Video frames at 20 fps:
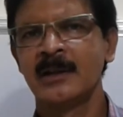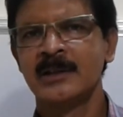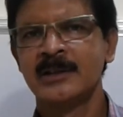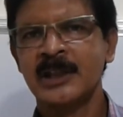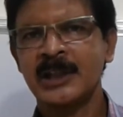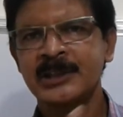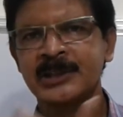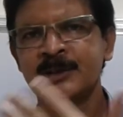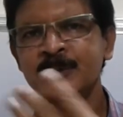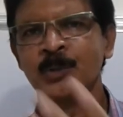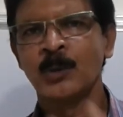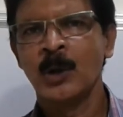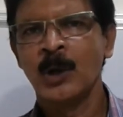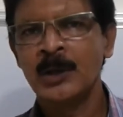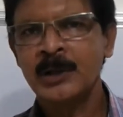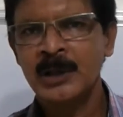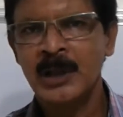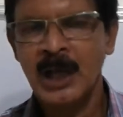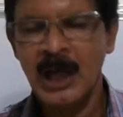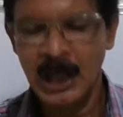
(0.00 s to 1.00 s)
That is
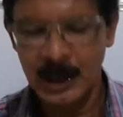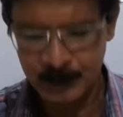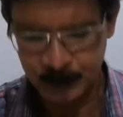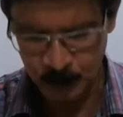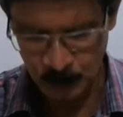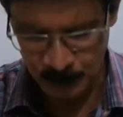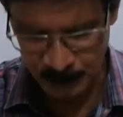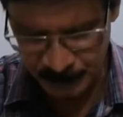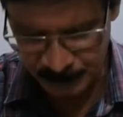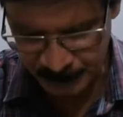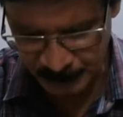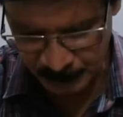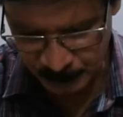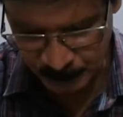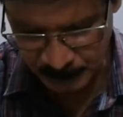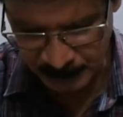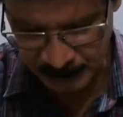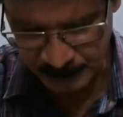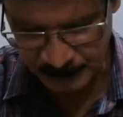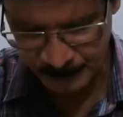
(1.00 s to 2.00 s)
what our soldiers are
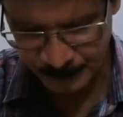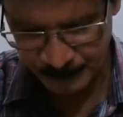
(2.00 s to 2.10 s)
doing.